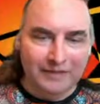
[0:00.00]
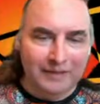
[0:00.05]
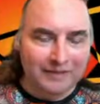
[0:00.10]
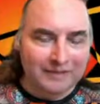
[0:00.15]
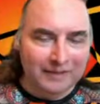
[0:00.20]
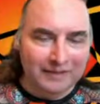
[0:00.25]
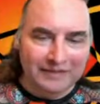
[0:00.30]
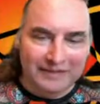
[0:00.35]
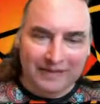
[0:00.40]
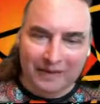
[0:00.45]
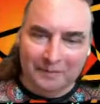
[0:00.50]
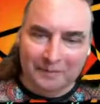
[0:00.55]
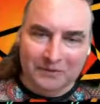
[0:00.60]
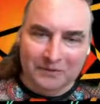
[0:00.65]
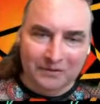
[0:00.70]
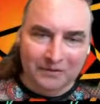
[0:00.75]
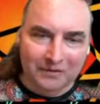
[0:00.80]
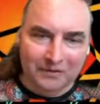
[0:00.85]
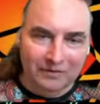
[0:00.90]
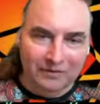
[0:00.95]
That's
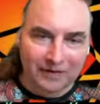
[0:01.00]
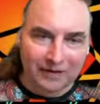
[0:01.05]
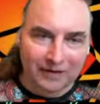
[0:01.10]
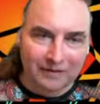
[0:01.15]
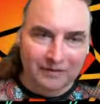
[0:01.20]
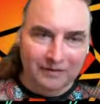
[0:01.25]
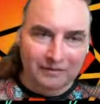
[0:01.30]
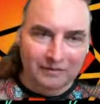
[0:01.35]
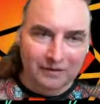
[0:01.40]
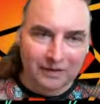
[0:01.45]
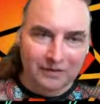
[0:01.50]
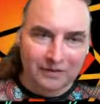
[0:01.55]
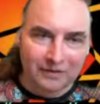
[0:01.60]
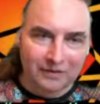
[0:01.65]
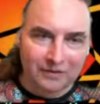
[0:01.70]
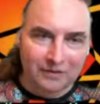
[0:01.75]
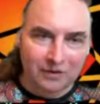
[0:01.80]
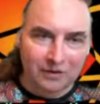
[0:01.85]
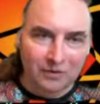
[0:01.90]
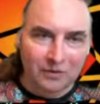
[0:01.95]
absolutely fine, right?
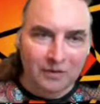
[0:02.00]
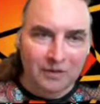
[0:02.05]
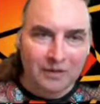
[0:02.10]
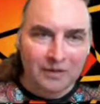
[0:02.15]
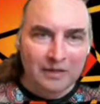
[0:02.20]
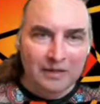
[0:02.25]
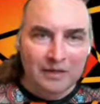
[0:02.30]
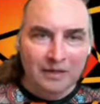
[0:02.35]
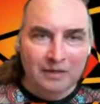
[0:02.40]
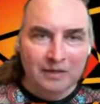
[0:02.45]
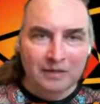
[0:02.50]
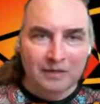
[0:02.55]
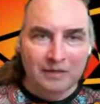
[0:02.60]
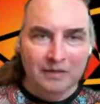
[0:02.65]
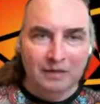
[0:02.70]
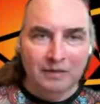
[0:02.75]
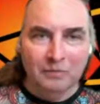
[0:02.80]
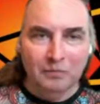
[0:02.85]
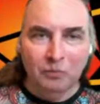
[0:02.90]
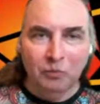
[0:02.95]
So
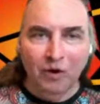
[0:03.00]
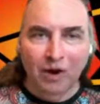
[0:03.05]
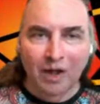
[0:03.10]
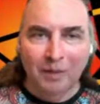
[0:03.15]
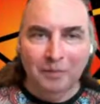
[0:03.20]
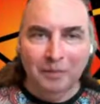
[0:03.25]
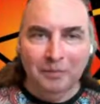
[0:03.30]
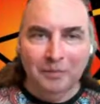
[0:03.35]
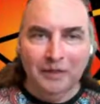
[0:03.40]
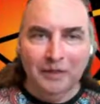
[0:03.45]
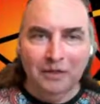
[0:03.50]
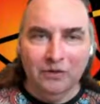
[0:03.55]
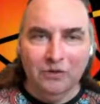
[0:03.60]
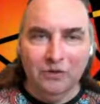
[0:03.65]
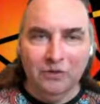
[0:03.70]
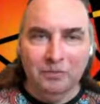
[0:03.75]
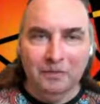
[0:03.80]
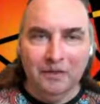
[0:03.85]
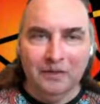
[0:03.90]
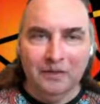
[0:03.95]
probably a
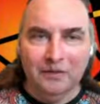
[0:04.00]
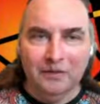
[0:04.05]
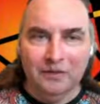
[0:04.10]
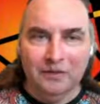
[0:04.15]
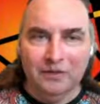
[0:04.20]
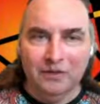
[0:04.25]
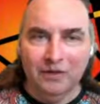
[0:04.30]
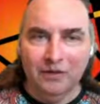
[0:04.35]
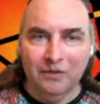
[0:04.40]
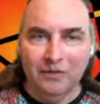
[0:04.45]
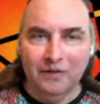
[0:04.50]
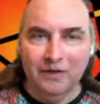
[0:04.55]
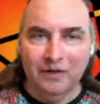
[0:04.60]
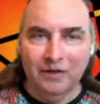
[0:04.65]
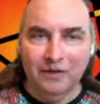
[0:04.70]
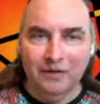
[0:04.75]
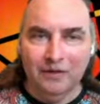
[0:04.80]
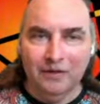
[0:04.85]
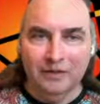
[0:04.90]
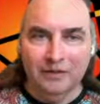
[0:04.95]
good place to start
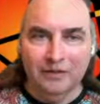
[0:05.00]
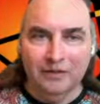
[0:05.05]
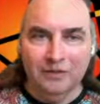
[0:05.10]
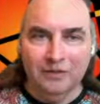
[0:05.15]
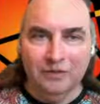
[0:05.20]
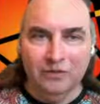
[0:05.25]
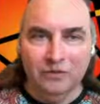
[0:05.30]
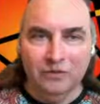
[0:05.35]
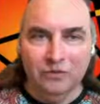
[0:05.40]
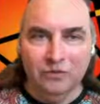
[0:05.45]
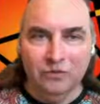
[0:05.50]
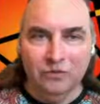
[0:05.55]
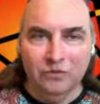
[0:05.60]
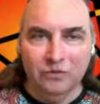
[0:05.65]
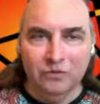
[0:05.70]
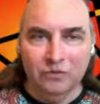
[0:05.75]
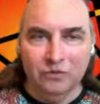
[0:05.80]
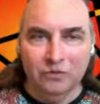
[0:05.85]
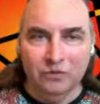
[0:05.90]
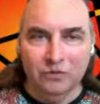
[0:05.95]
there is to
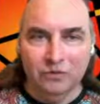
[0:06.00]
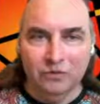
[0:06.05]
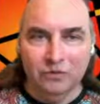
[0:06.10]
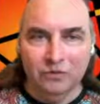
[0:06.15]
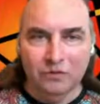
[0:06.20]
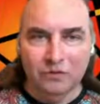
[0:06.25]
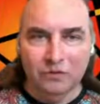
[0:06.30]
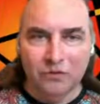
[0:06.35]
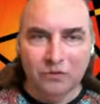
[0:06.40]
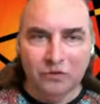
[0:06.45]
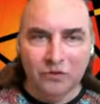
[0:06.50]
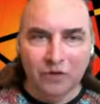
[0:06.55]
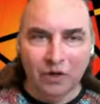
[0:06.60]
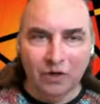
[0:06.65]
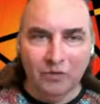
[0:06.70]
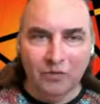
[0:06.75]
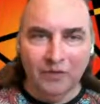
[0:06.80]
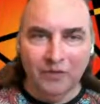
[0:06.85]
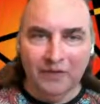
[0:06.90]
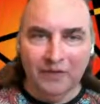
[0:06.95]

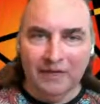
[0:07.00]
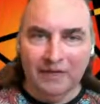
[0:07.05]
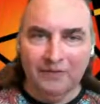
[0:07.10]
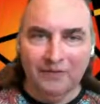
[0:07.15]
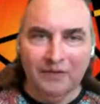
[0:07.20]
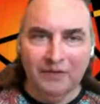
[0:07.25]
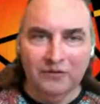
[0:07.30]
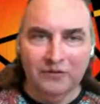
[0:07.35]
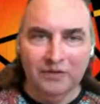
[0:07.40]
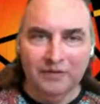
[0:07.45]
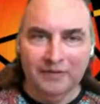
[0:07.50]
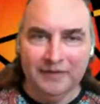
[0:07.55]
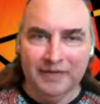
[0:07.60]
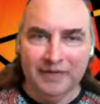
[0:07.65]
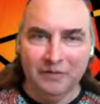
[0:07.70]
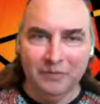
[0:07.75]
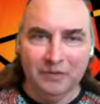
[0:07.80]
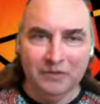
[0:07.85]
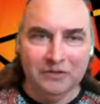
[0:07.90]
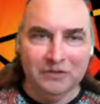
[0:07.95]
start with the definition of a
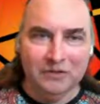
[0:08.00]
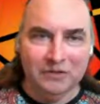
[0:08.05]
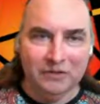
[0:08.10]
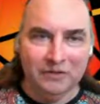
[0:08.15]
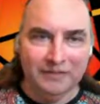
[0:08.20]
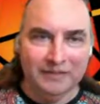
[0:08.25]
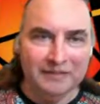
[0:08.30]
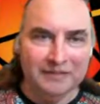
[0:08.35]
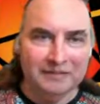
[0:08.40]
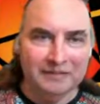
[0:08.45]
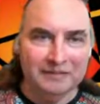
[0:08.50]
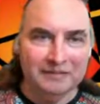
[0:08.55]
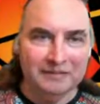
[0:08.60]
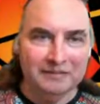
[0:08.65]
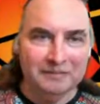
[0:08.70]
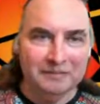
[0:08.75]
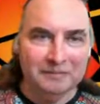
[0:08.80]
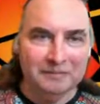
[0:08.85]
network service.